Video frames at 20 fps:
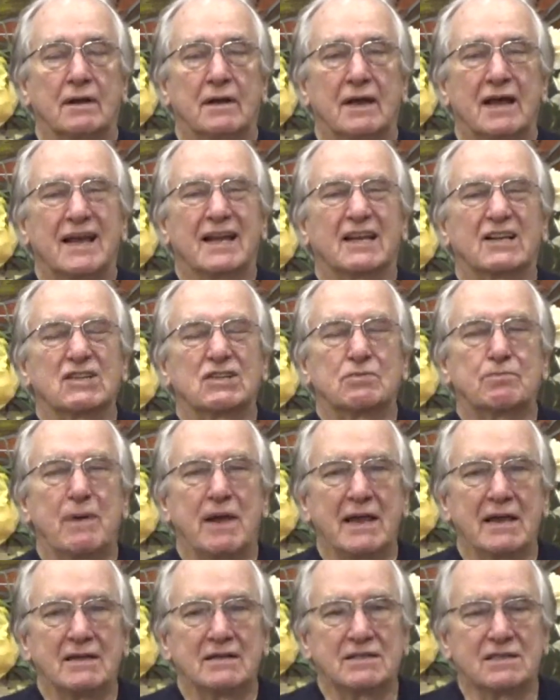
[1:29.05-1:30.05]

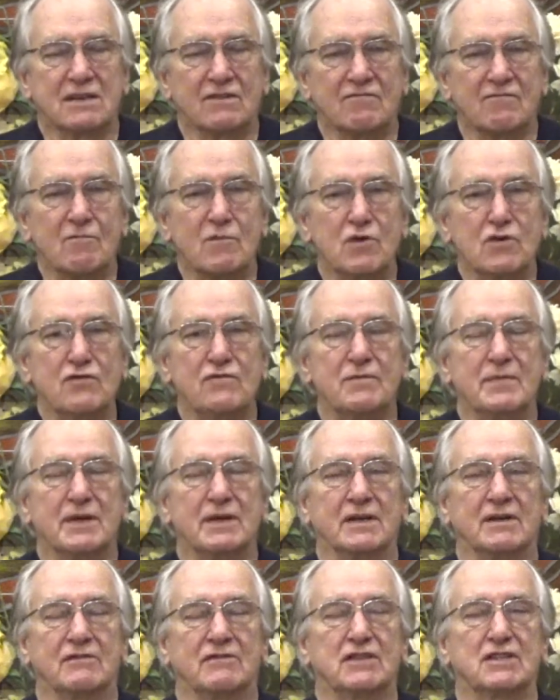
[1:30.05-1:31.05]
expansive movement
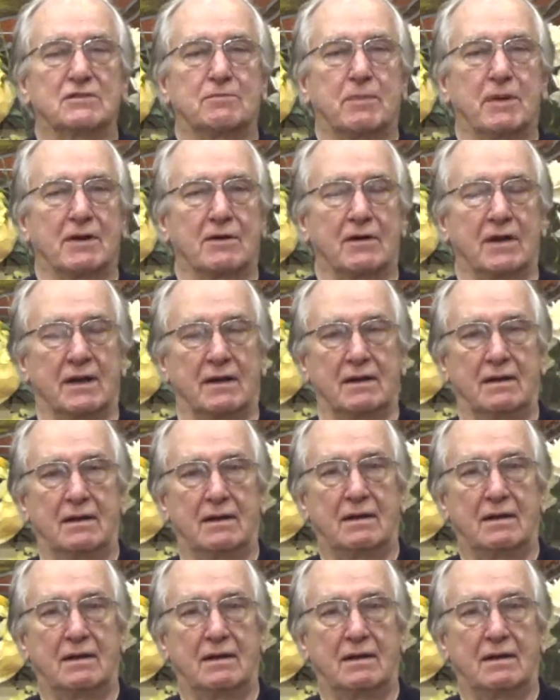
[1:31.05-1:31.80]
of spirit,